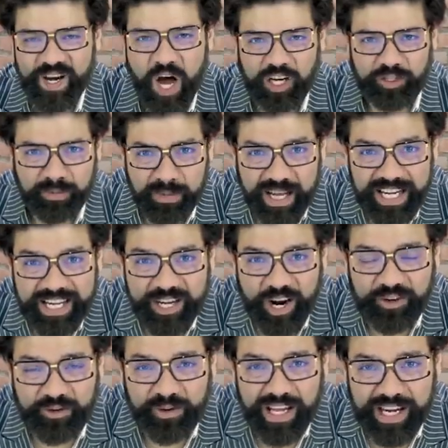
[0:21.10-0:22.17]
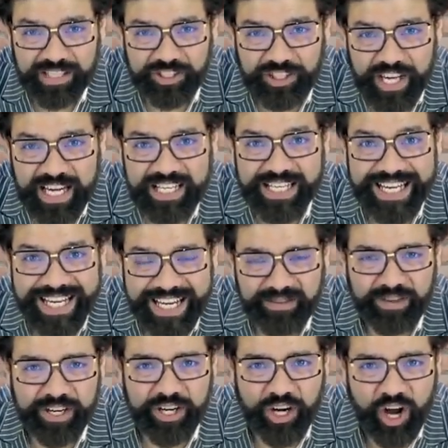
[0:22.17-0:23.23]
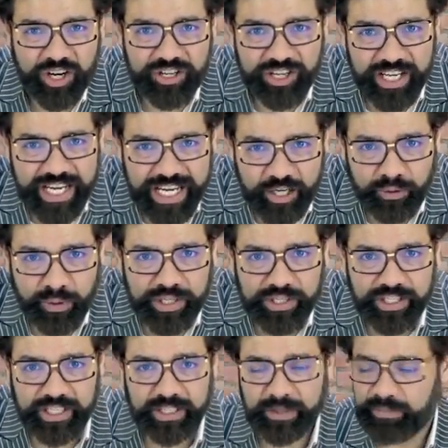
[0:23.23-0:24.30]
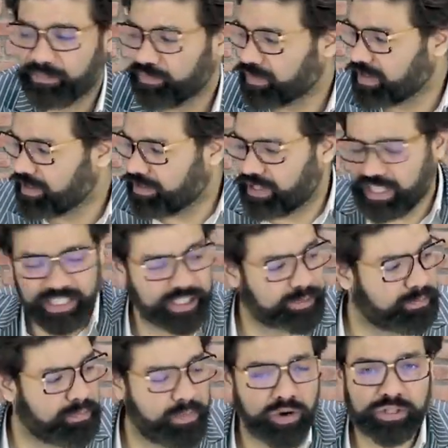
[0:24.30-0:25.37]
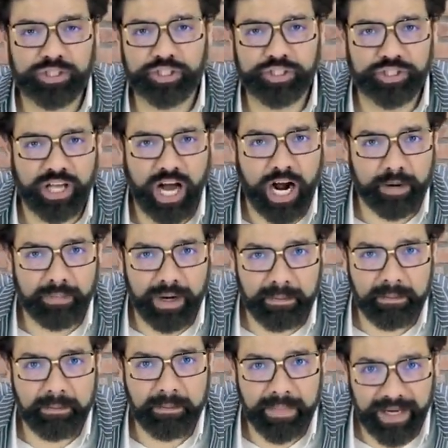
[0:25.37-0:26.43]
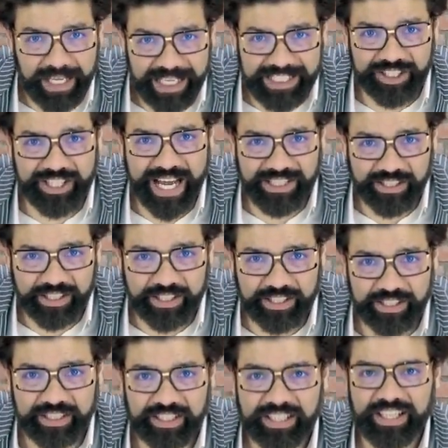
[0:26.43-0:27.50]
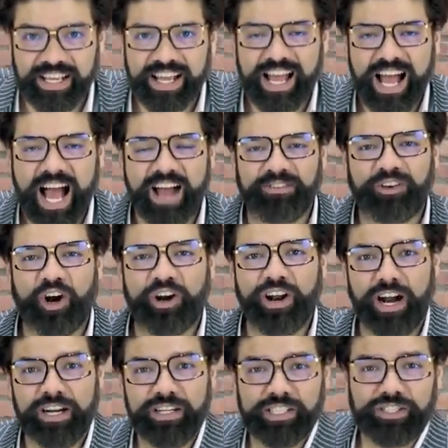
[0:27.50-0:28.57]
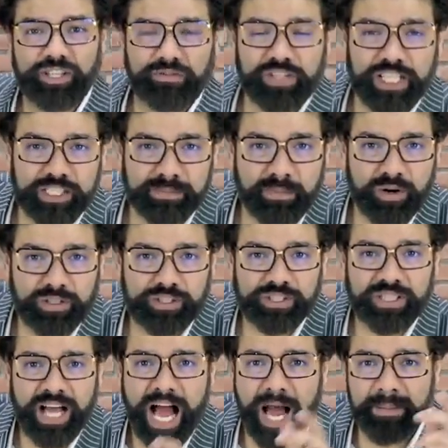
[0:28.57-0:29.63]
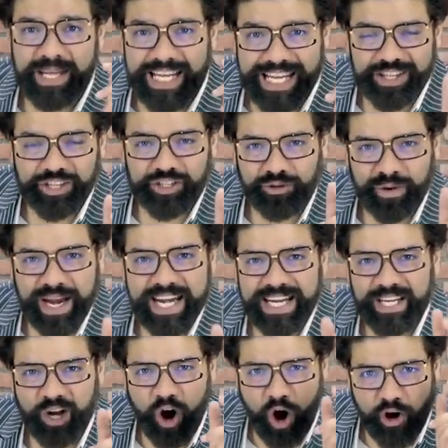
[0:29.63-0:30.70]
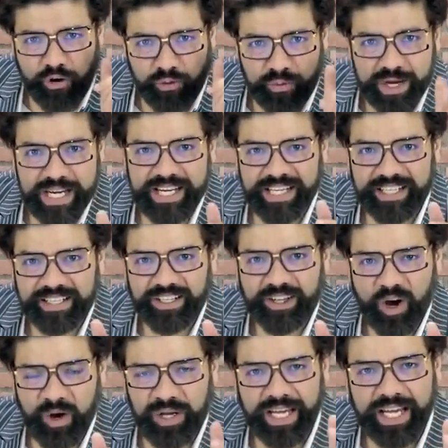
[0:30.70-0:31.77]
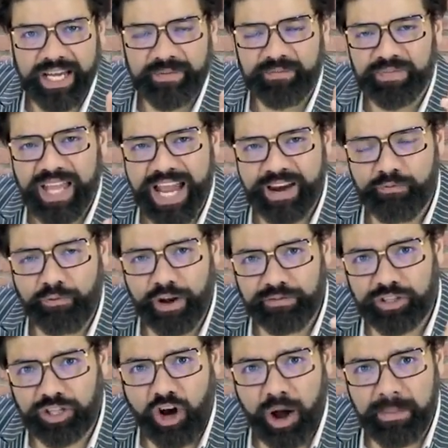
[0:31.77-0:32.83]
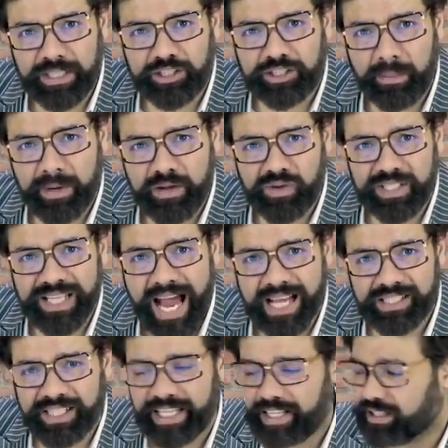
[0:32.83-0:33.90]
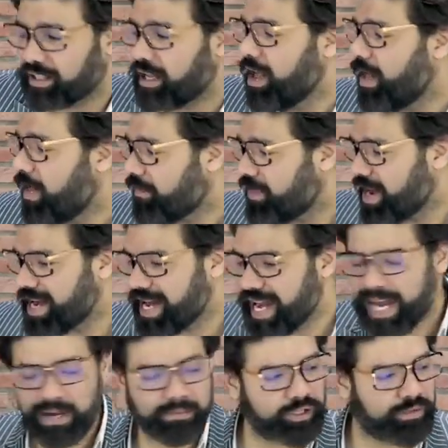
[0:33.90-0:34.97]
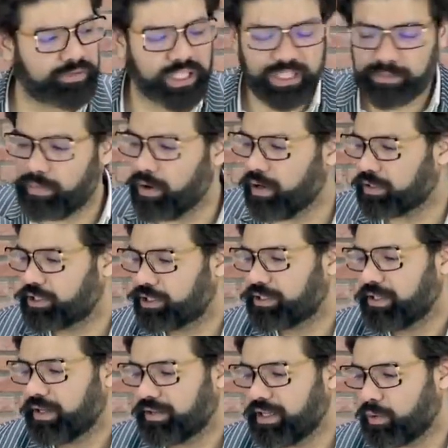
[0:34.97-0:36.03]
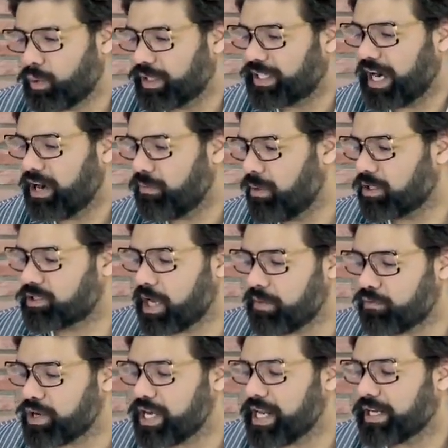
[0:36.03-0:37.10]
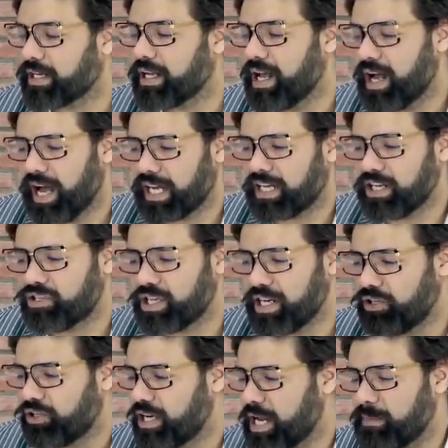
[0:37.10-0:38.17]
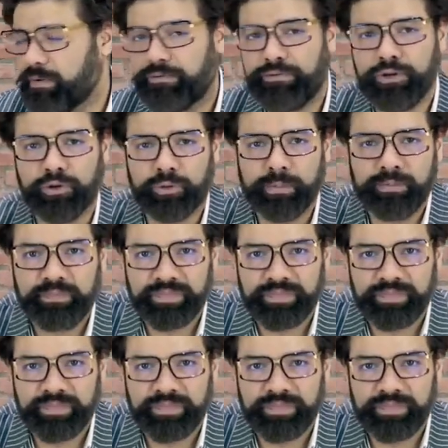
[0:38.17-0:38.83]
Not money, not real estate, even not equity. These books are my biggest asset. I've got hundreds of these books. I'm either training or reading. Okay, in one of the comments, somebody was asking the names of these books, that what kind of books I'm reading. I can tell you the name of few.